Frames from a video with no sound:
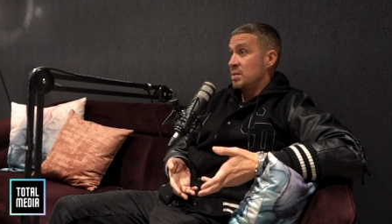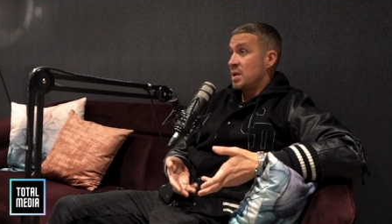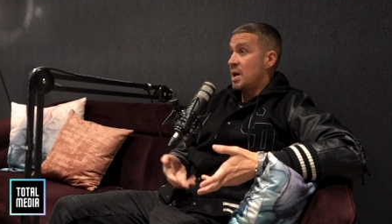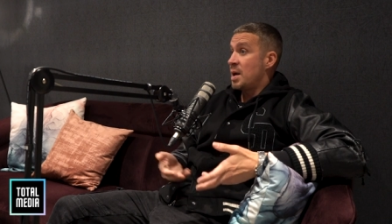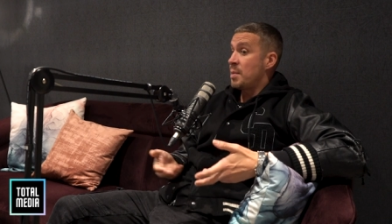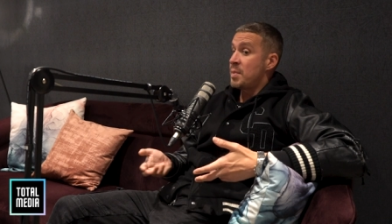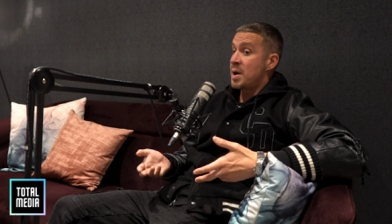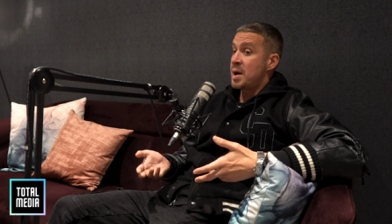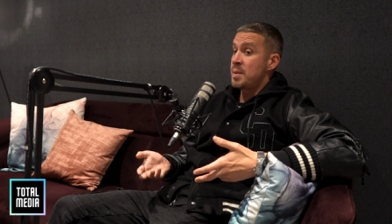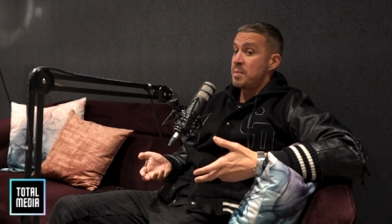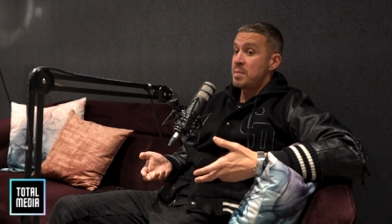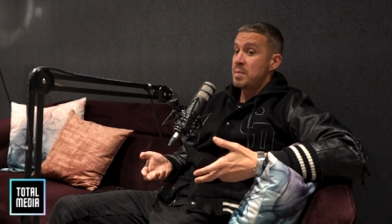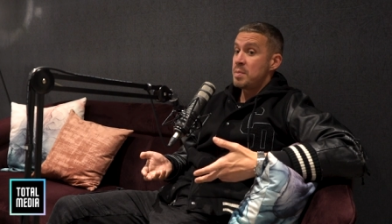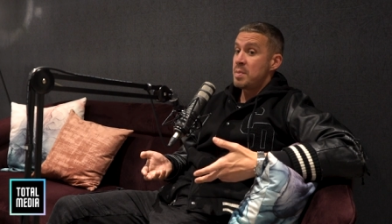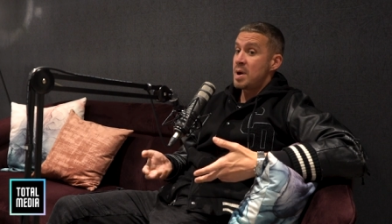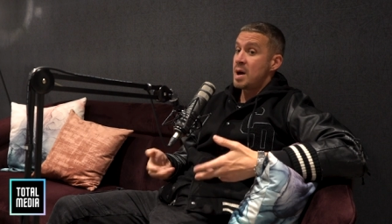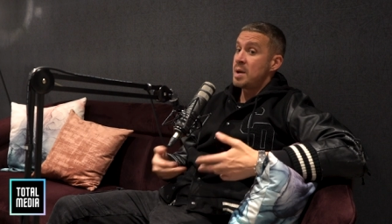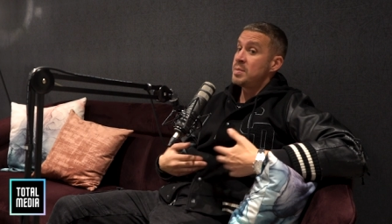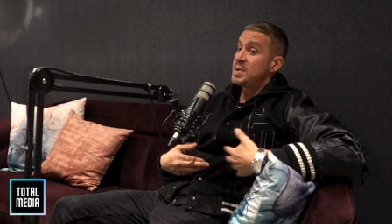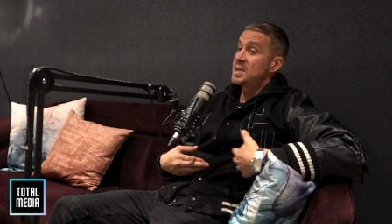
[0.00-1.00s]
Like my
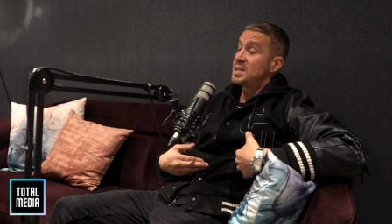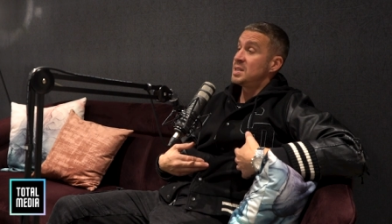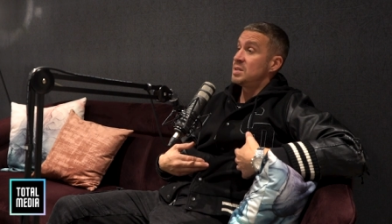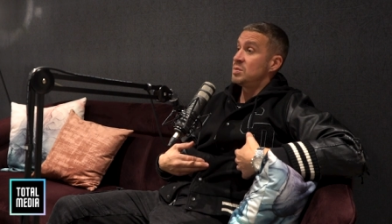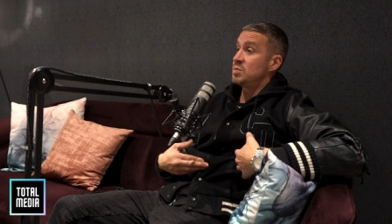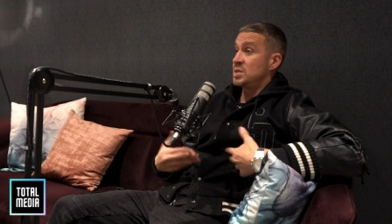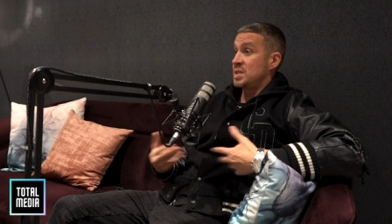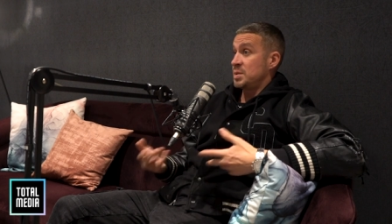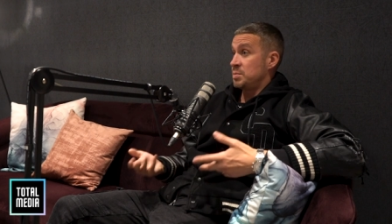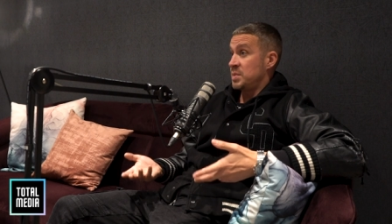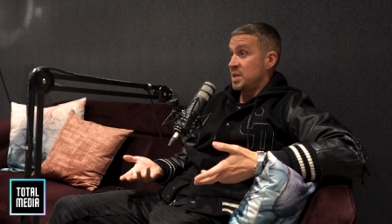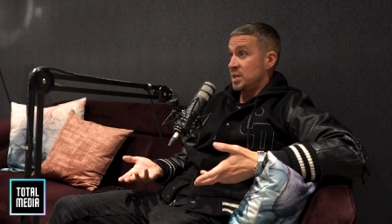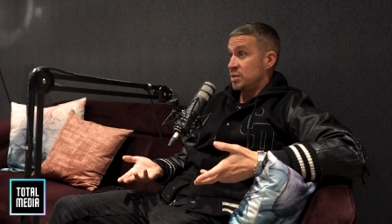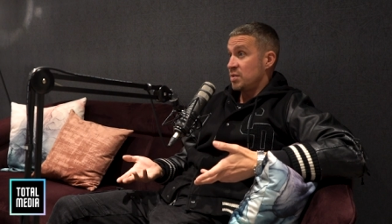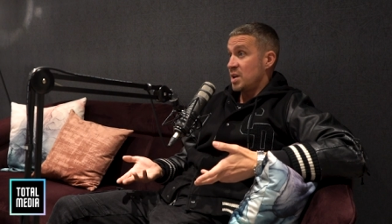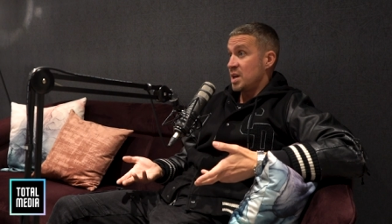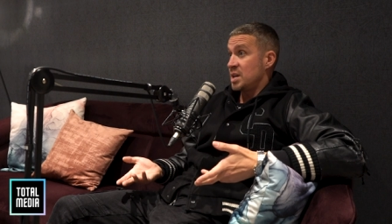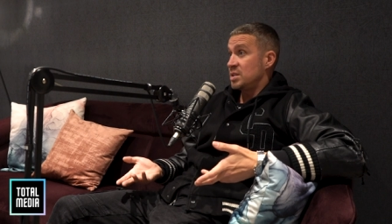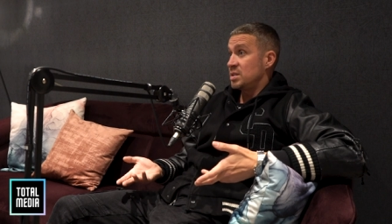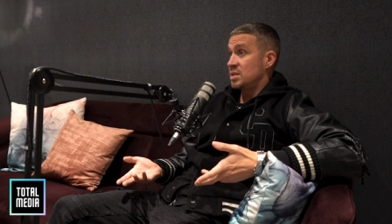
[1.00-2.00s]
my missus was mixed
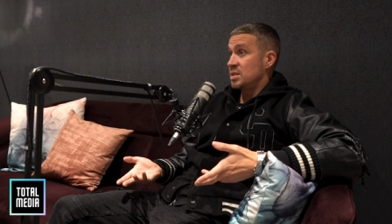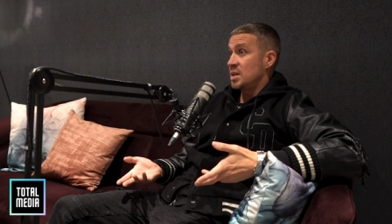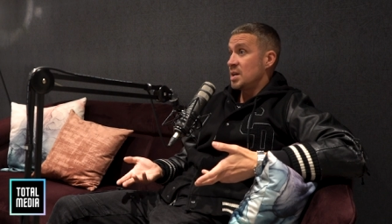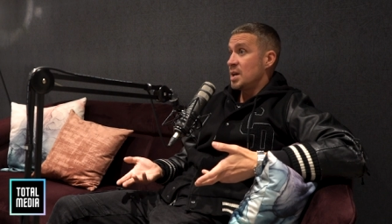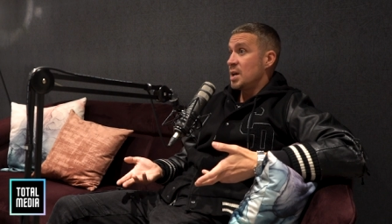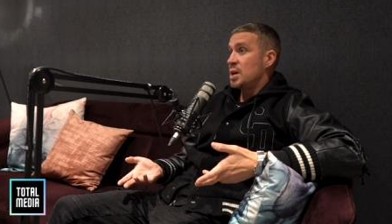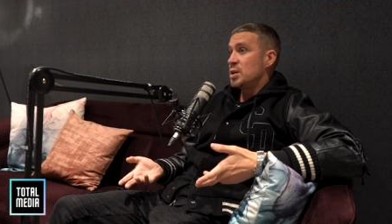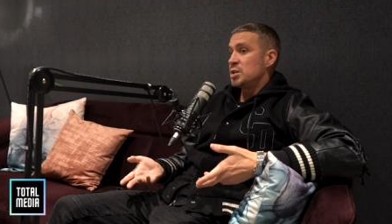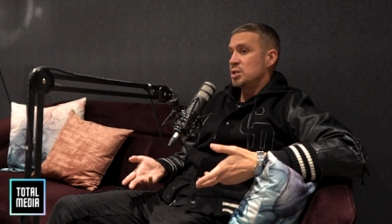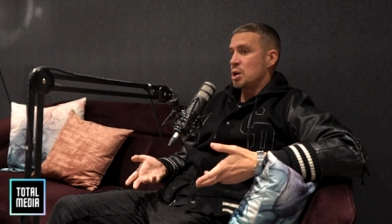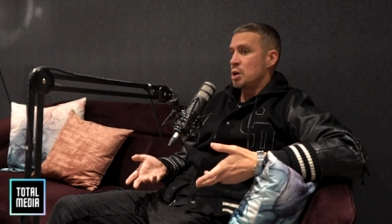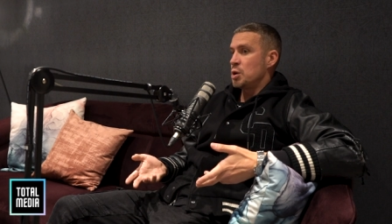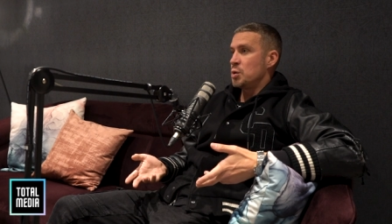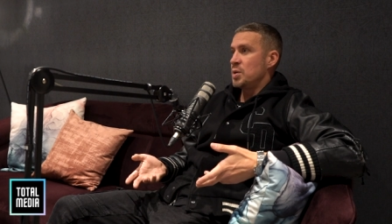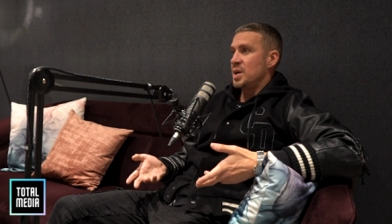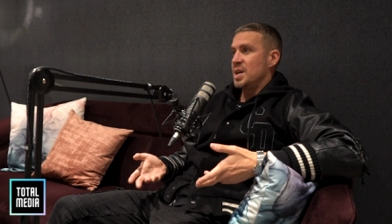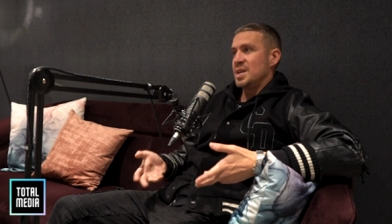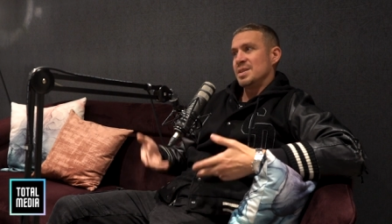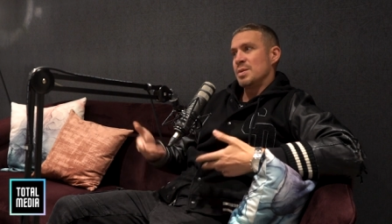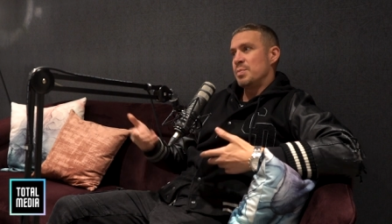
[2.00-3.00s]
race, so
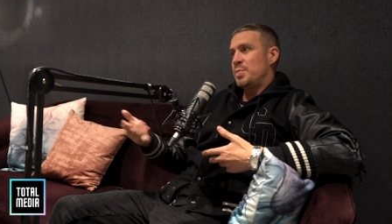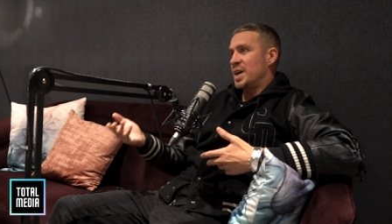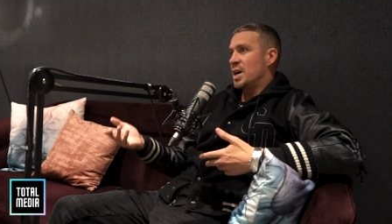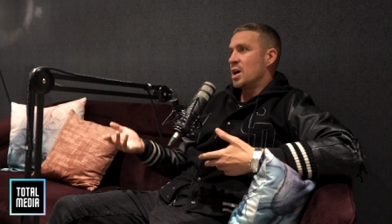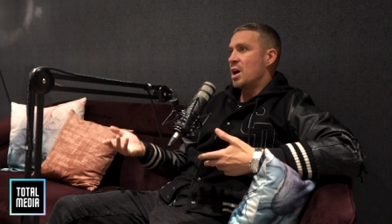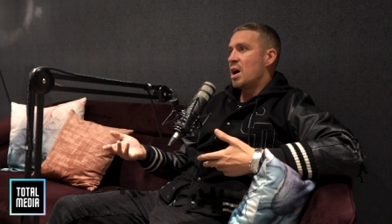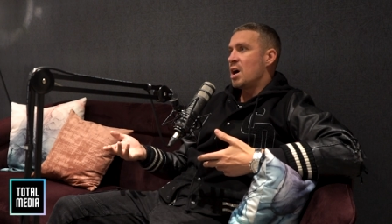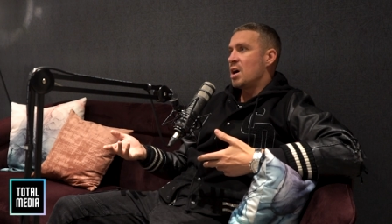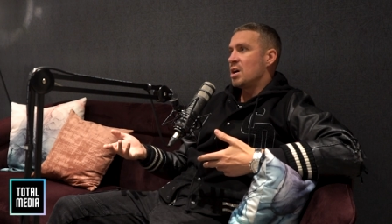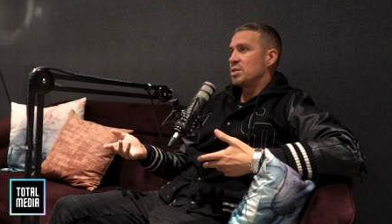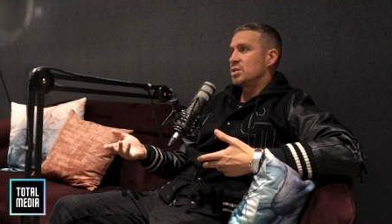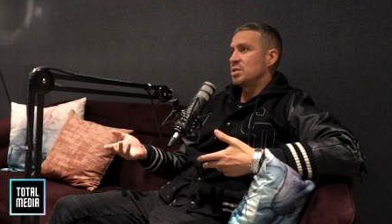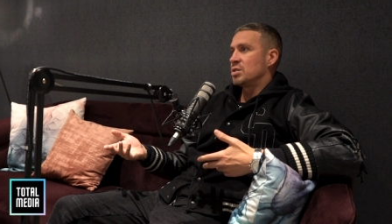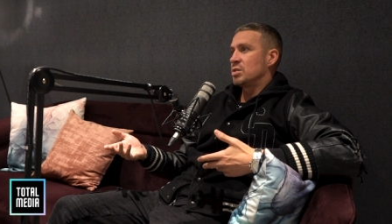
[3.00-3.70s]
it's a bigger ask.